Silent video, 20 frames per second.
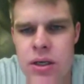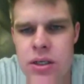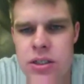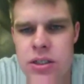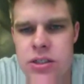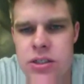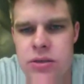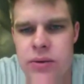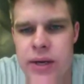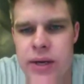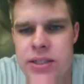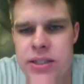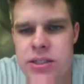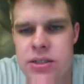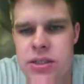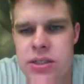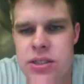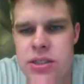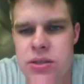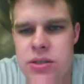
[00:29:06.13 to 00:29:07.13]
To
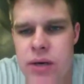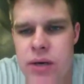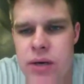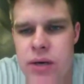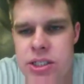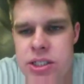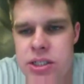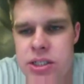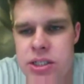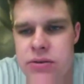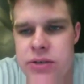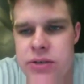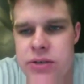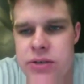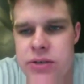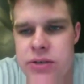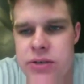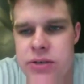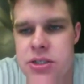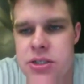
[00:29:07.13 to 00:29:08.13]
answer this question, the
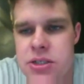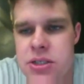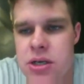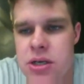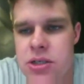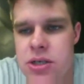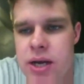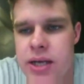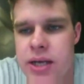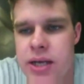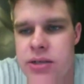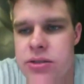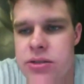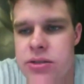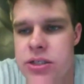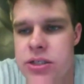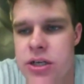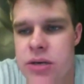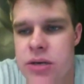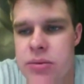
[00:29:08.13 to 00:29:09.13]
researchers are trying
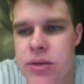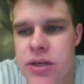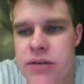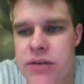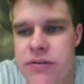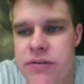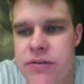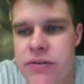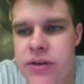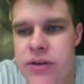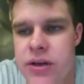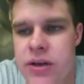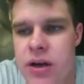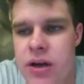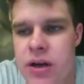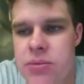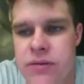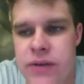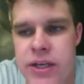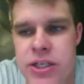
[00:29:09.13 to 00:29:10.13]
to determine if an
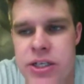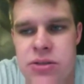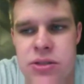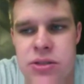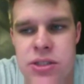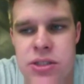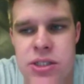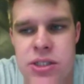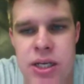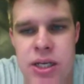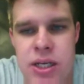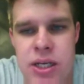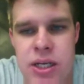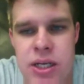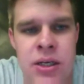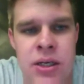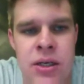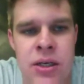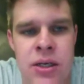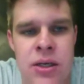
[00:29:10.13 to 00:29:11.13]
observational
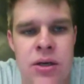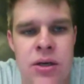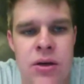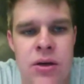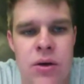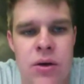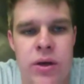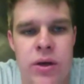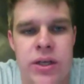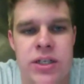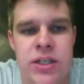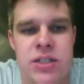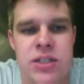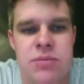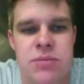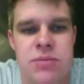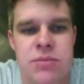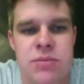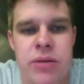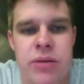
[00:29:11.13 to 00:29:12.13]
study or an
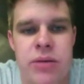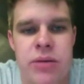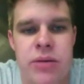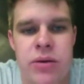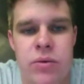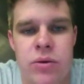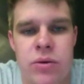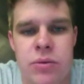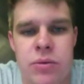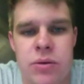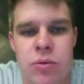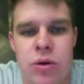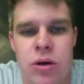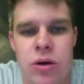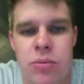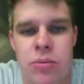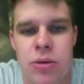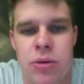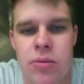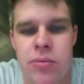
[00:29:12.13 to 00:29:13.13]
experiment would be
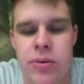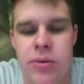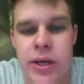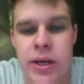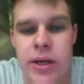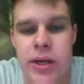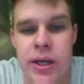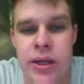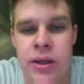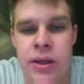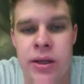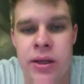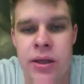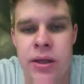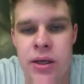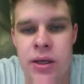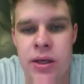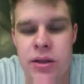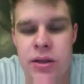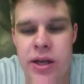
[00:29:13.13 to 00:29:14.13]
more appropriate.
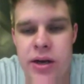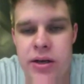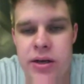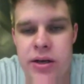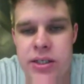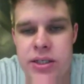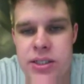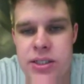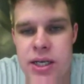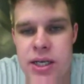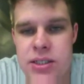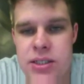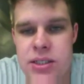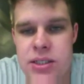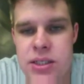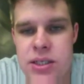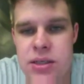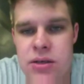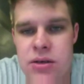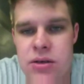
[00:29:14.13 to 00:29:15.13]
They are
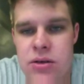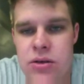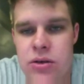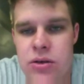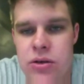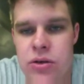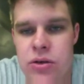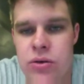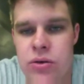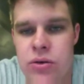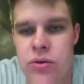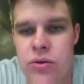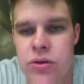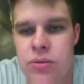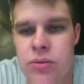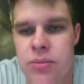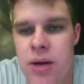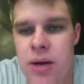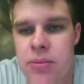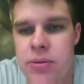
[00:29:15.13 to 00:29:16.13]
discussing who
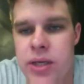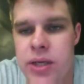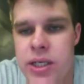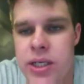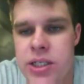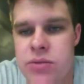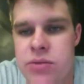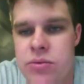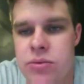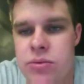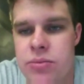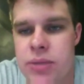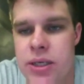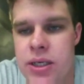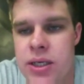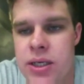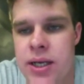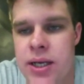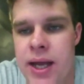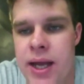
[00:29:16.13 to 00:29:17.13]
the population would
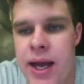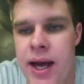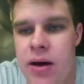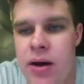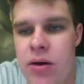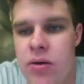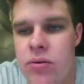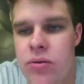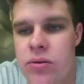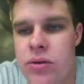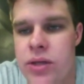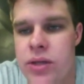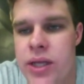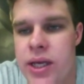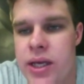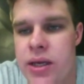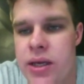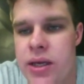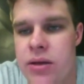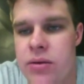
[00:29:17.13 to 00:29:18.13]
be and how
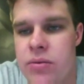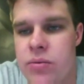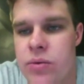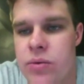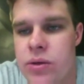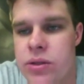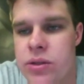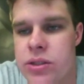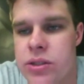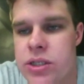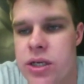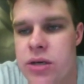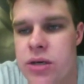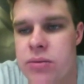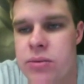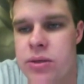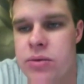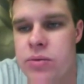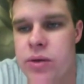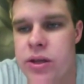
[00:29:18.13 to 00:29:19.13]
they will
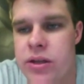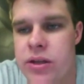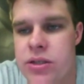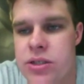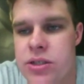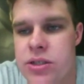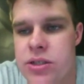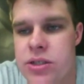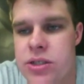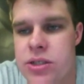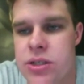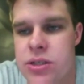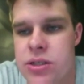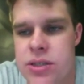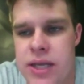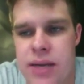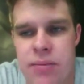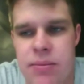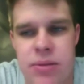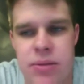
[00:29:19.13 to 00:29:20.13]
determine which
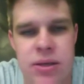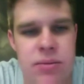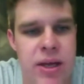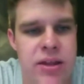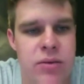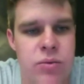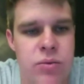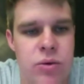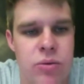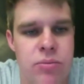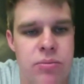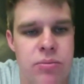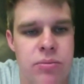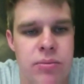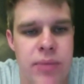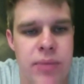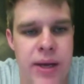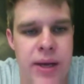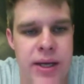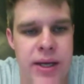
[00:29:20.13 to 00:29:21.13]
sampling method will
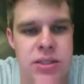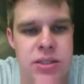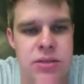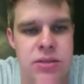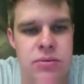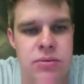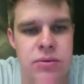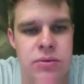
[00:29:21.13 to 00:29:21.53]
best